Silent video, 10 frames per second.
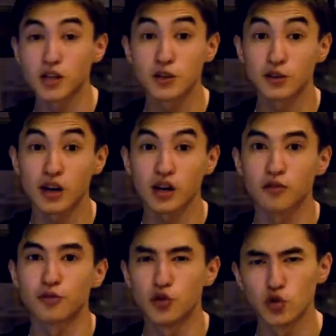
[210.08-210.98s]
Massive star
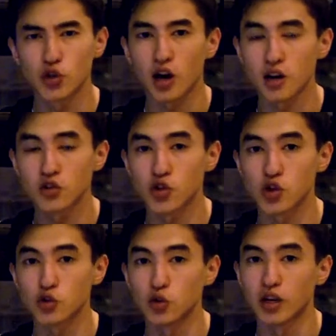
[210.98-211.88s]
can fuse
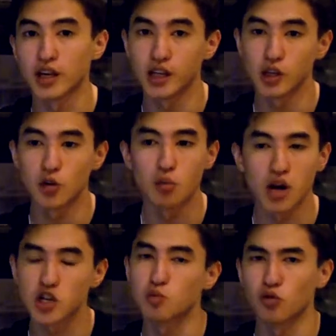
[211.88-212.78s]
hydrogen to the helium
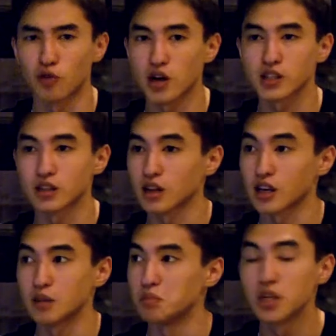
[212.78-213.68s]
much more faster,
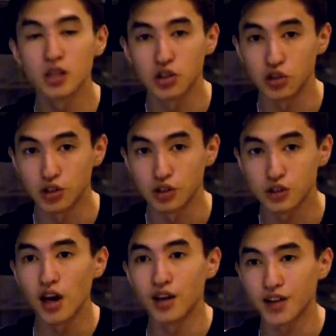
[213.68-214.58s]
like in million
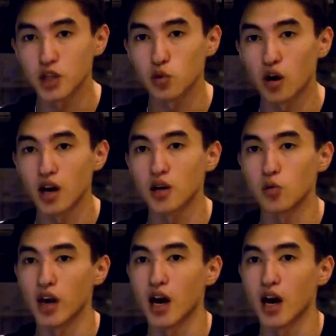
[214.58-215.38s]
years, and that's why we